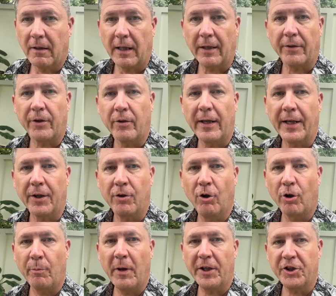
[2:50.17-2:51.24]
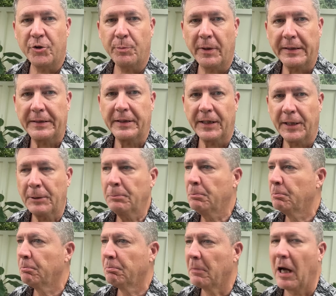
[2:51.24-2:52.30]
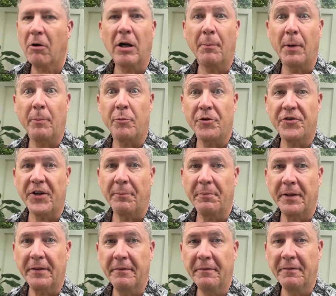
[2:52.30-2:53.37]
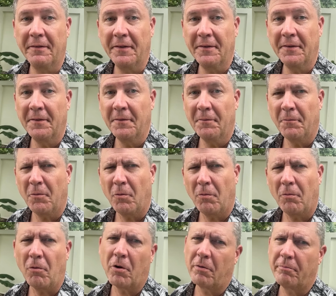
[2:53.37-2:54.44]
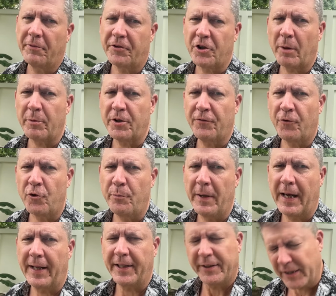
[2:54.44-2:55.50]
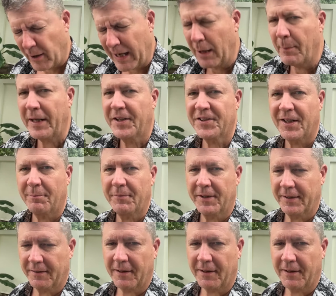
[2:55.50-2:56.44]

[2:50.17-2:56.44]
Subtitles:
I don't know how to cook much, but I'll come up with something. Or there's always Food Panda. No, I'll make something.